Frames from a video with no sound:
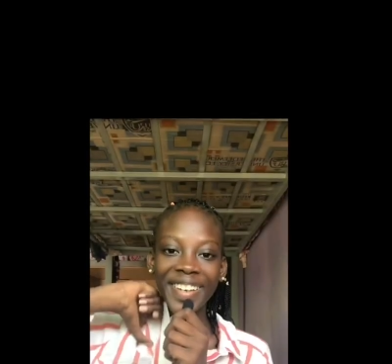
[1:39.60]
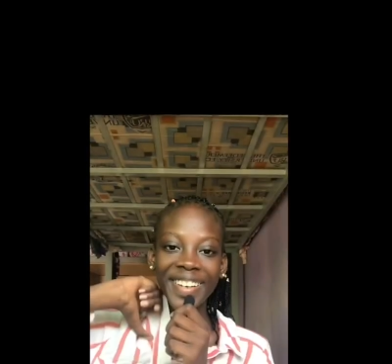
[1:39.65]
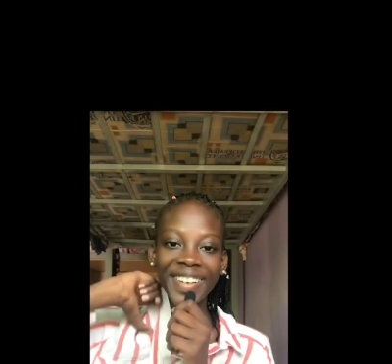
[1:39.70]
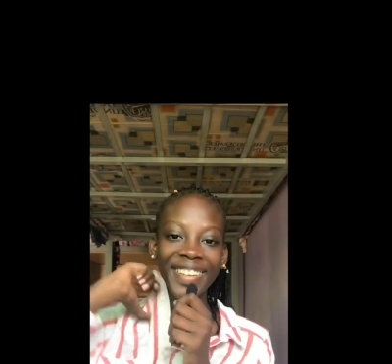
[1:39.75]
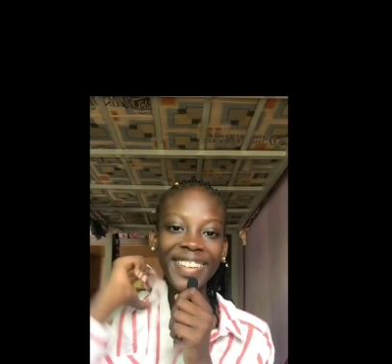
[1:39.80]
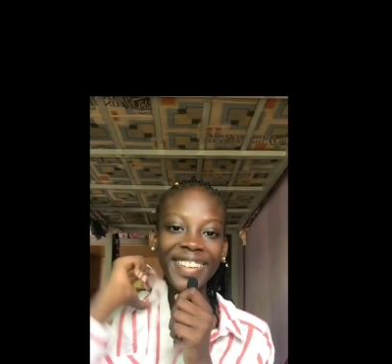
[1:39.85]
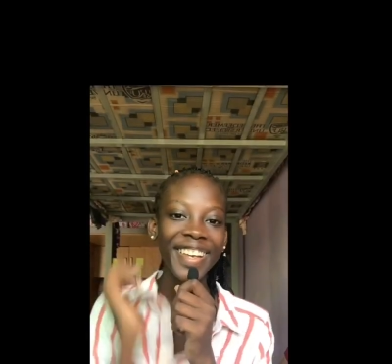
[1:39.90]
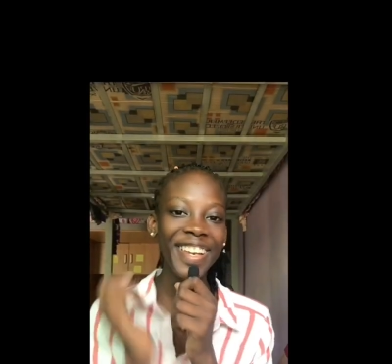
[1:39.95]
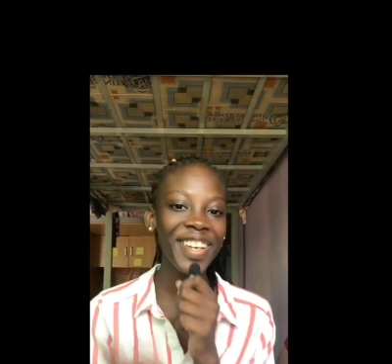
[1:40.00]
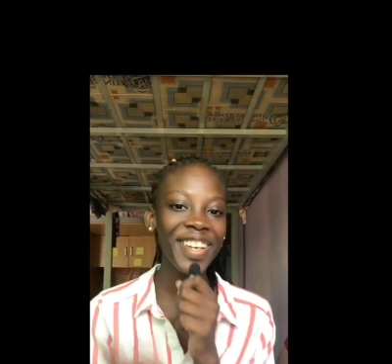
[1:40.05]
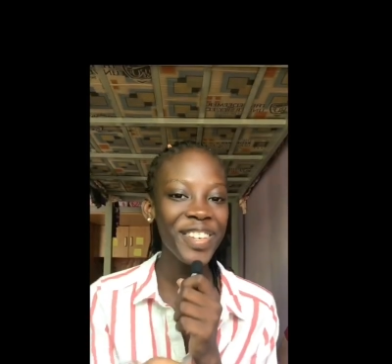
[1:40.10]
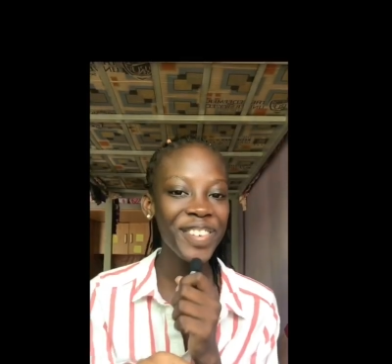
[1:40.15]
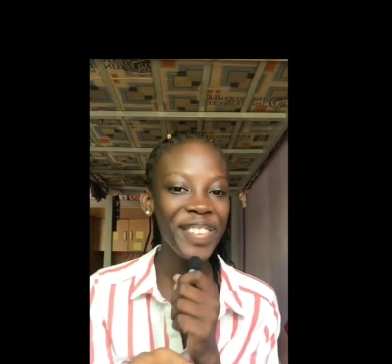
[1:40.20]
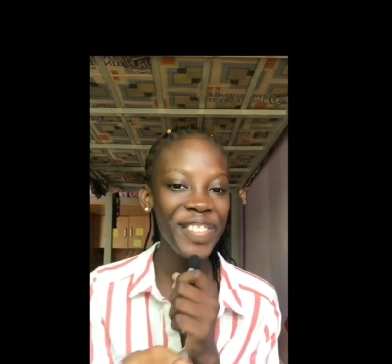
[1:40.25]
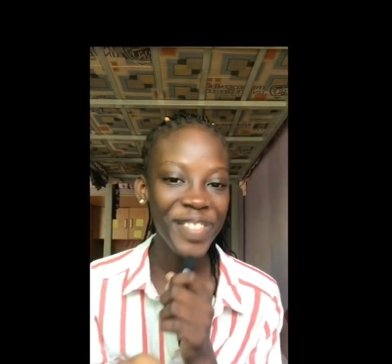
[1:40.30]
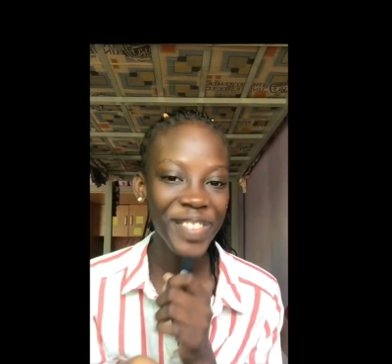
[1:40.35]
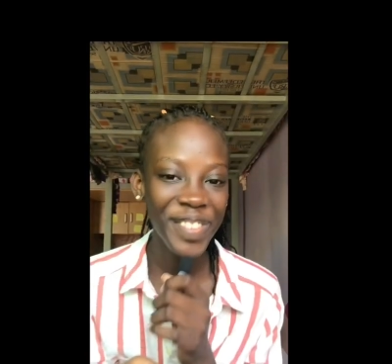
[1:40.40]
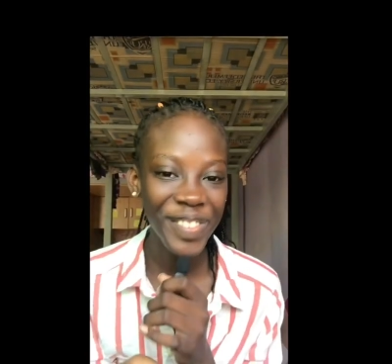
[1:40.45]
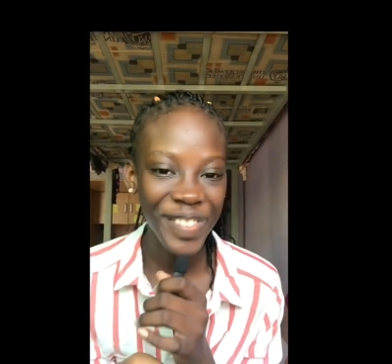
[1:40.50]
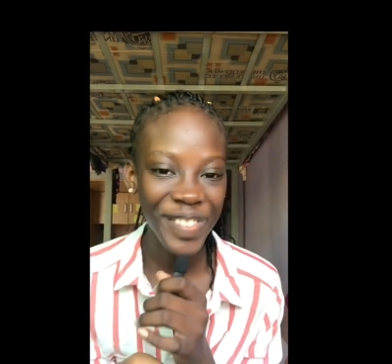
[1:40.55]
Thank you
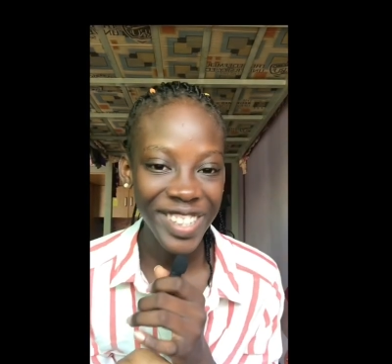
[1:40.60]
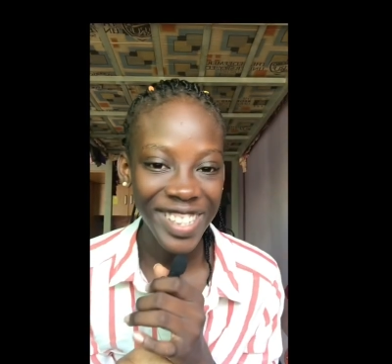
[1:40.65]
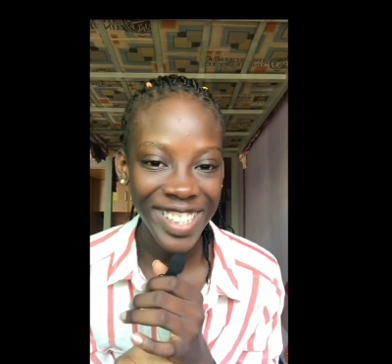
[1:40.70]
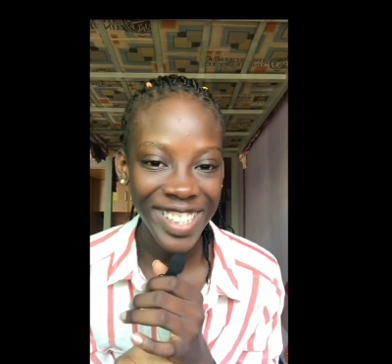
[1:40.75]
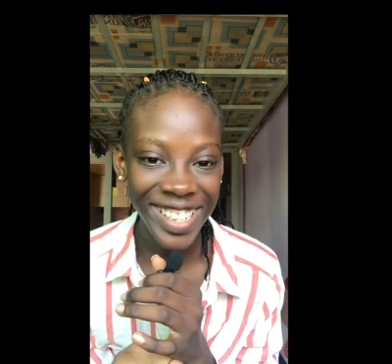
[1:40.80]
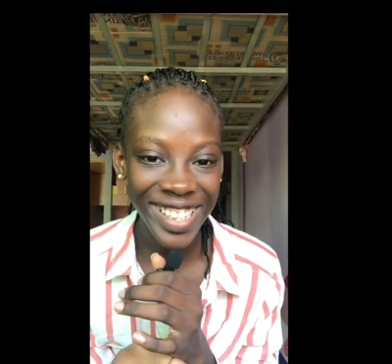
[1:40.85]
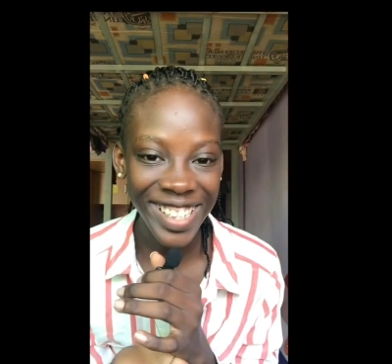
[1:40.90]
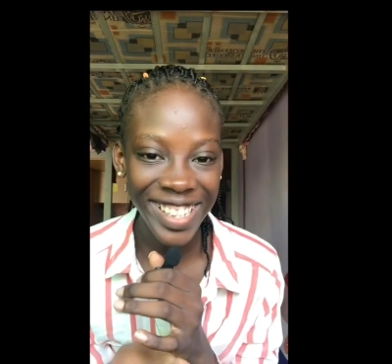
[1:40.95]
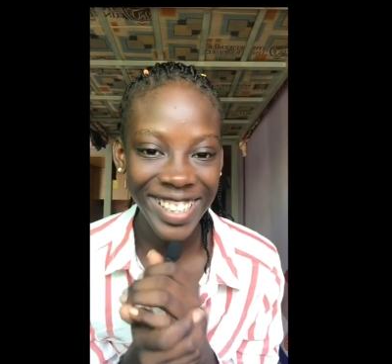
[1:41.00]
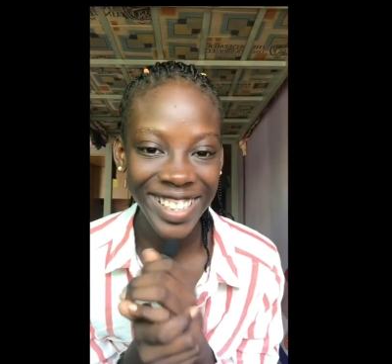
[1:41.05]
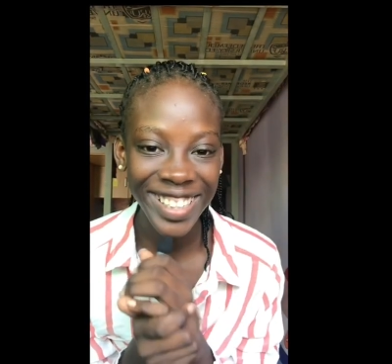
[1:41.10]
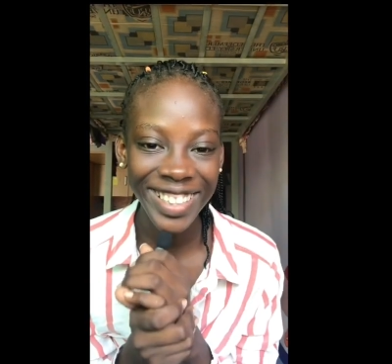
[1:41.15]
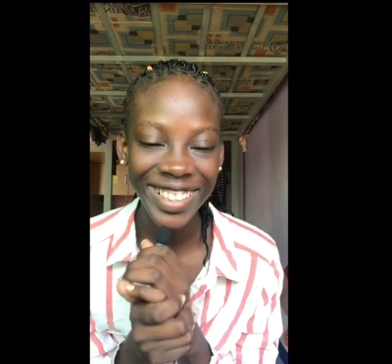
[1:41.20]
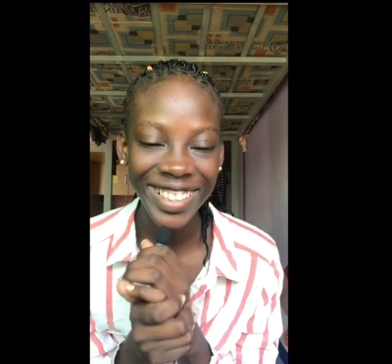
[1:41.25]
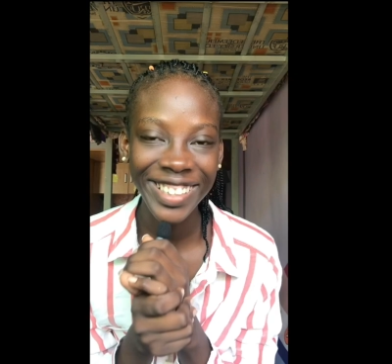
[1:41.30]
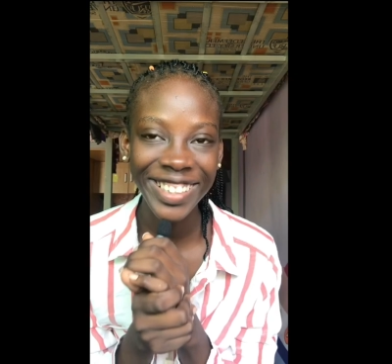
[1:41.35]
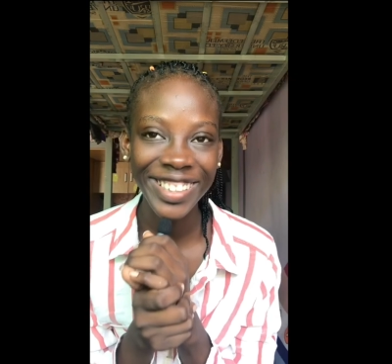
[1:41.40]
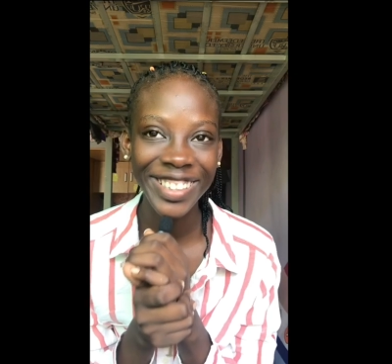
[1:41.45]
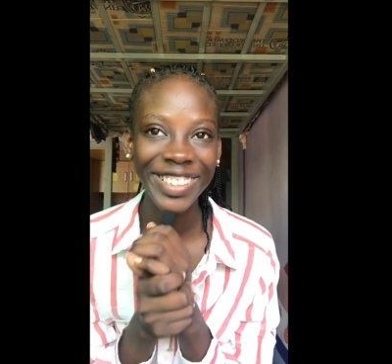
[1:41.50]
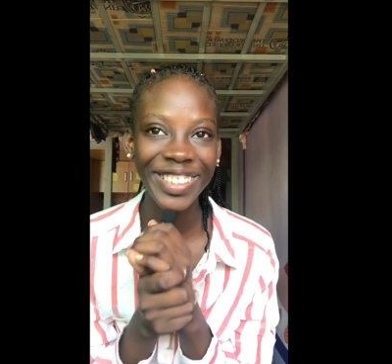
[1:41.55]
for
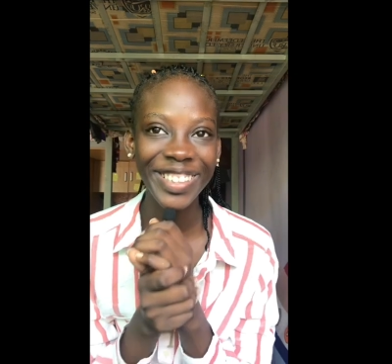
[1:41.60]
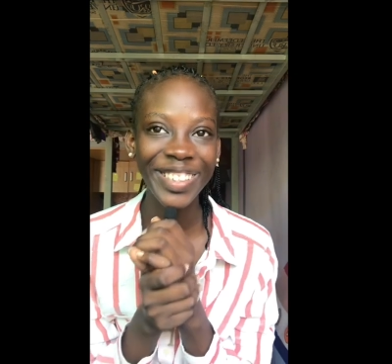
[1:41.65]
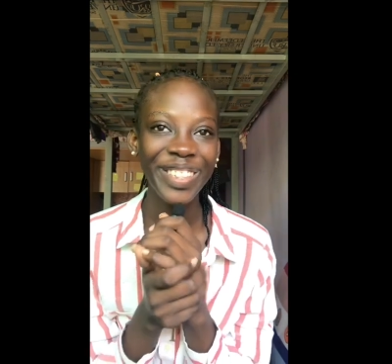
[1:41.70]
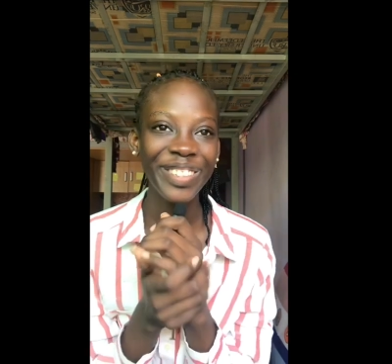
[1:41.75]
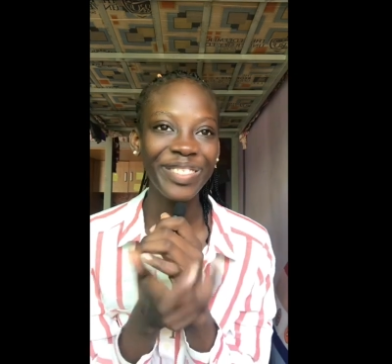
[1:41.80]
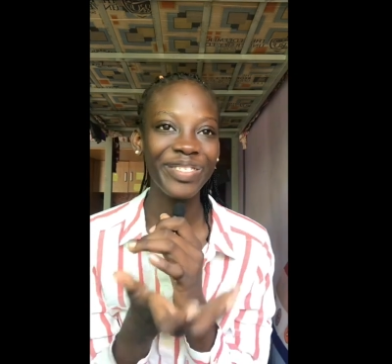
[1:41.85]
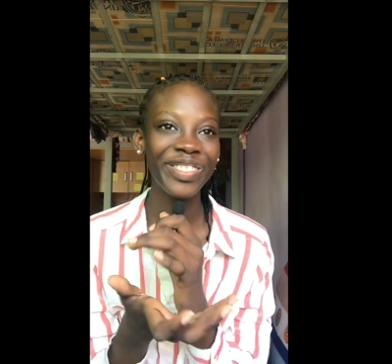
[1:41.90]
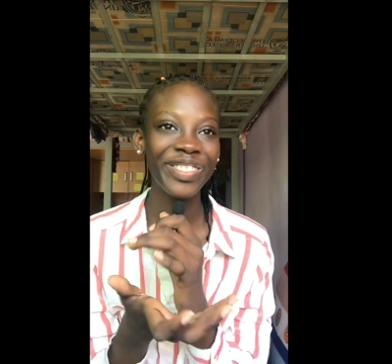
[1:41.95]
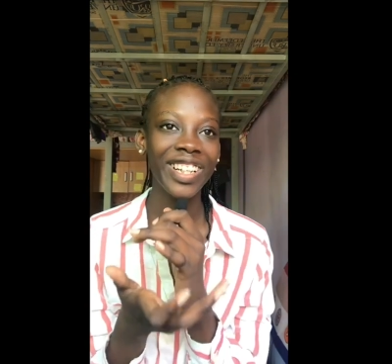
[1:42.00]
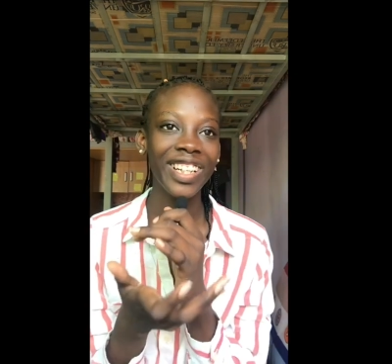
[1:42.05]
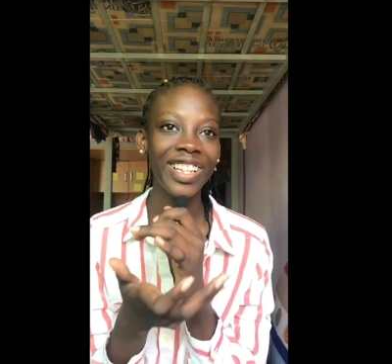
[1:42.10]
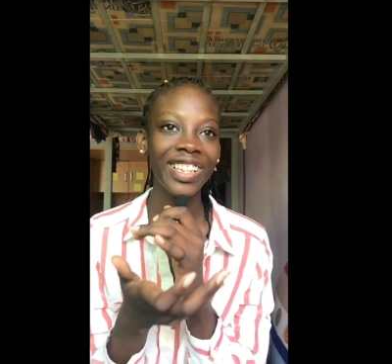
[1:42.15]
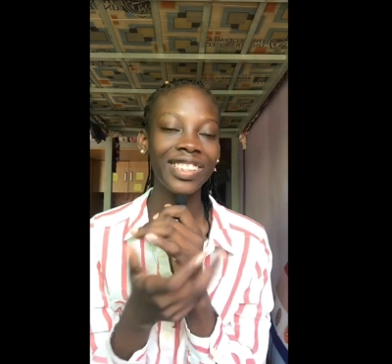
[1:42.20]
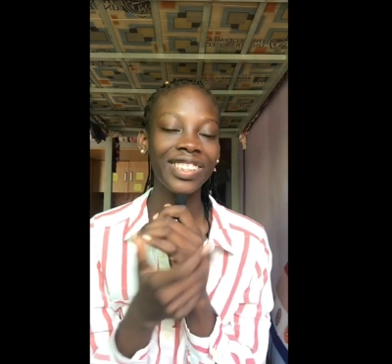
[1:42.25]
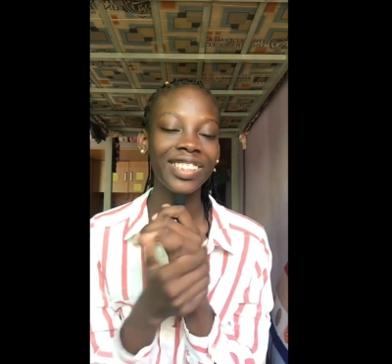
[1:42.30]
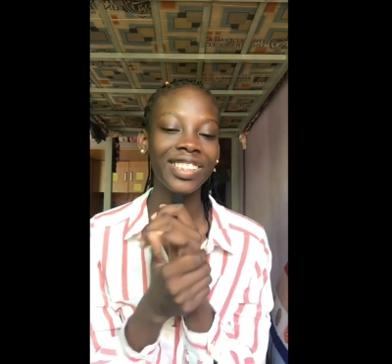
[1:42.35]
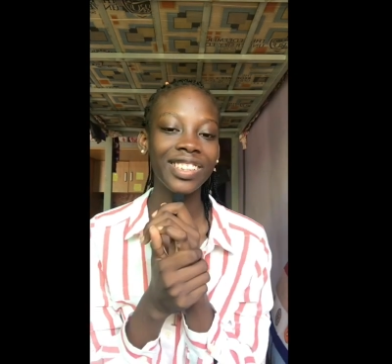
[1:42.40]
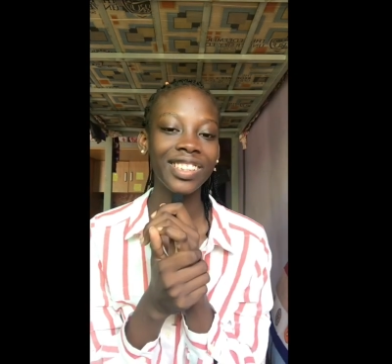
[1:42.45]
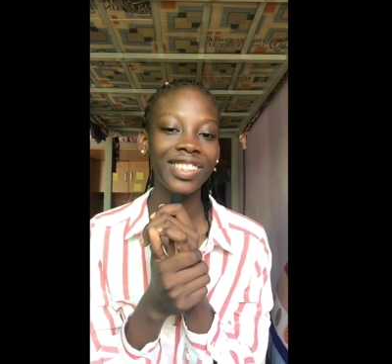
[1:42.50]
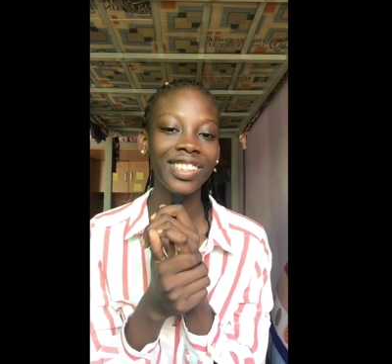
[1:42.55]
watching. God
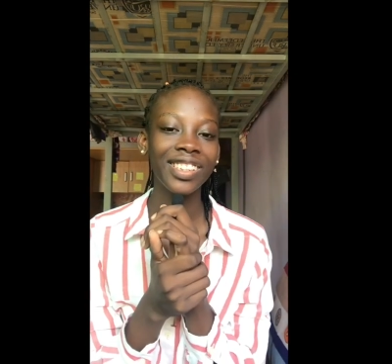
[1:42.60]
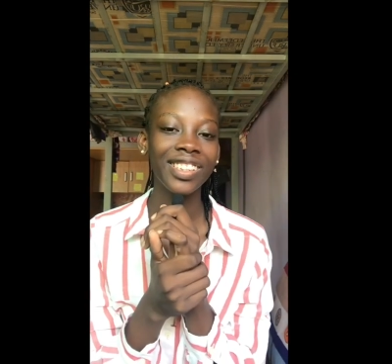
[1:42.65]
bless.